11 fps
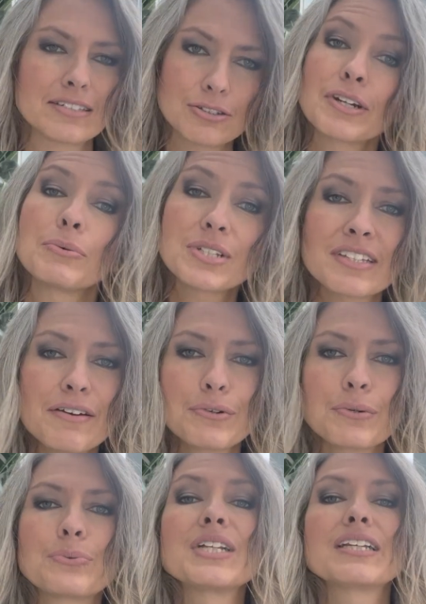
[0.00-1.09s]
it was
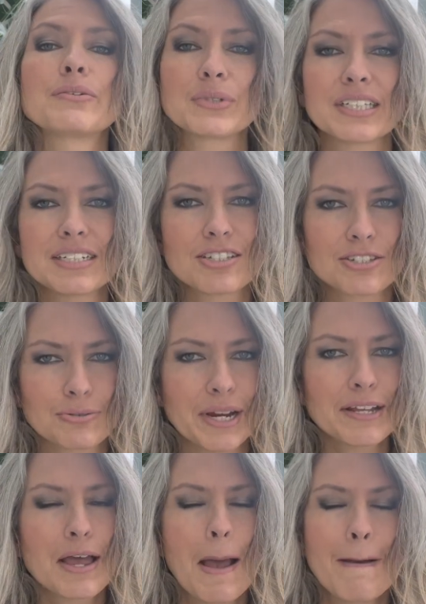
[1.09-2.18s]
never really
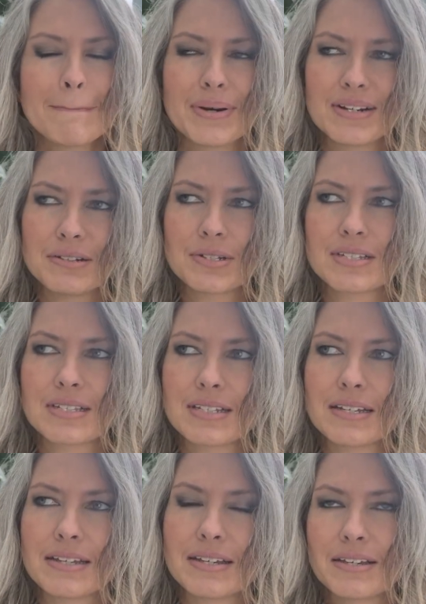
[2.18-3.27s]
straight, but it
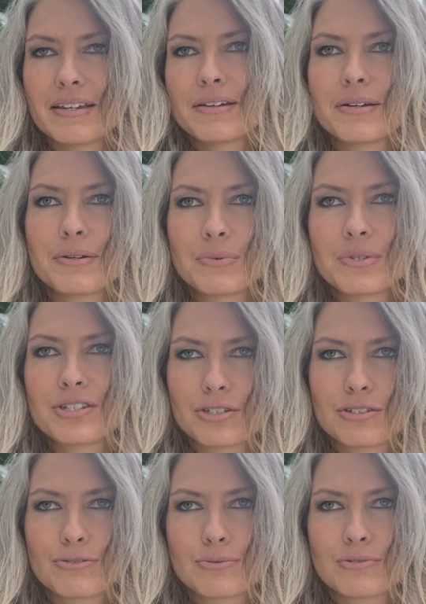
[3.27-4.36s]
was
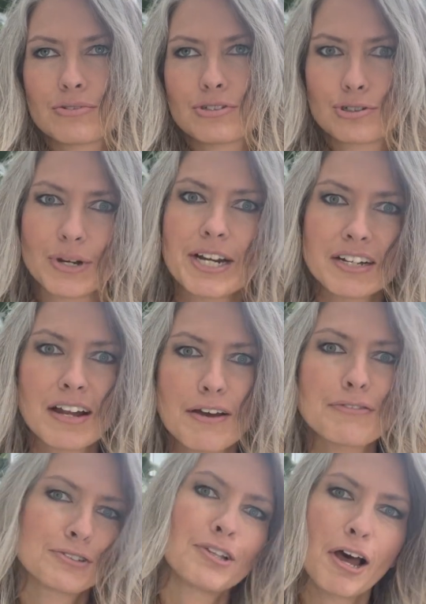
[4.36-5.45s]
straight
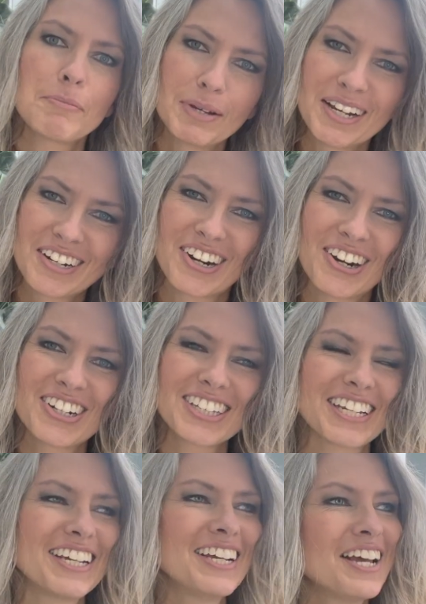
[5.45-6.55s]
enough to not be
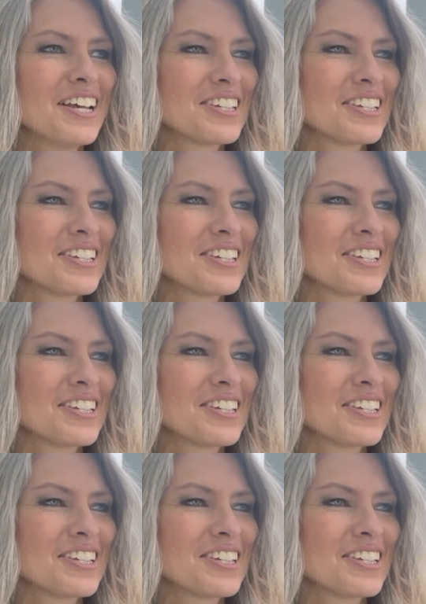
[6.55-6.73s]
curly.